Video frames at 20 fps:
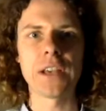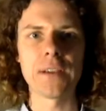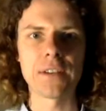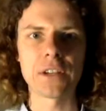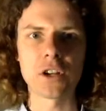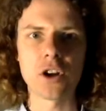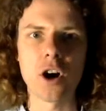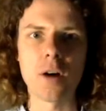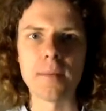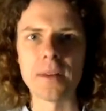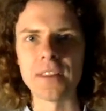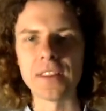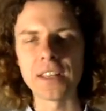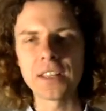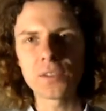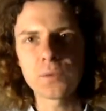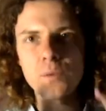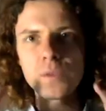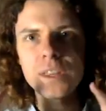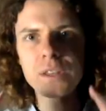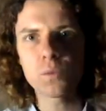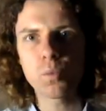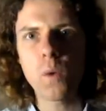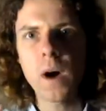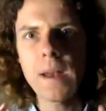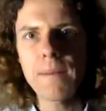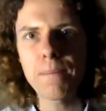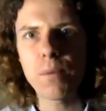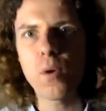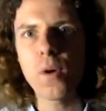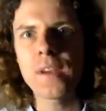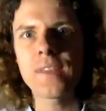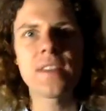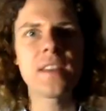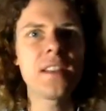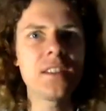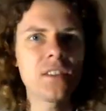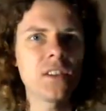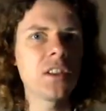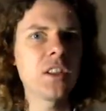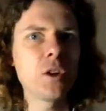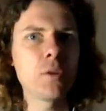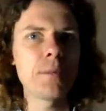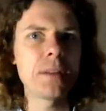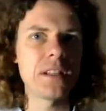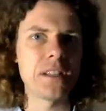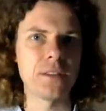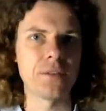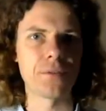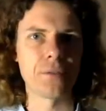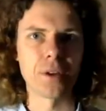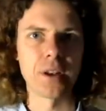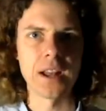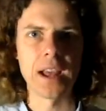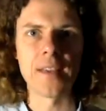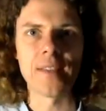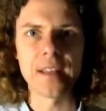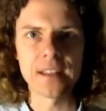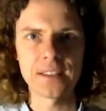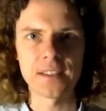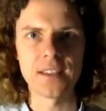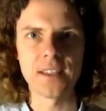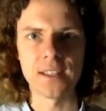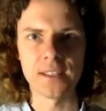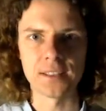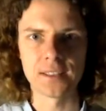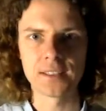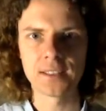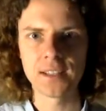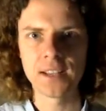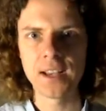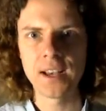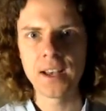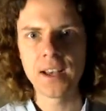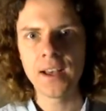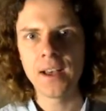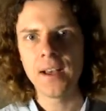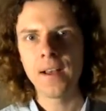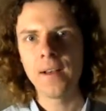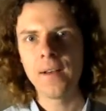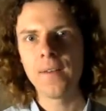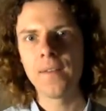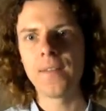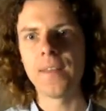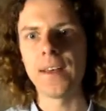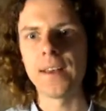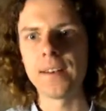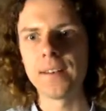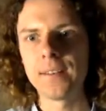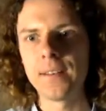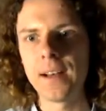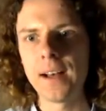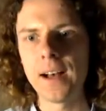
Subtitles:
have in common. There's one point that is a little bit different, and that's this, that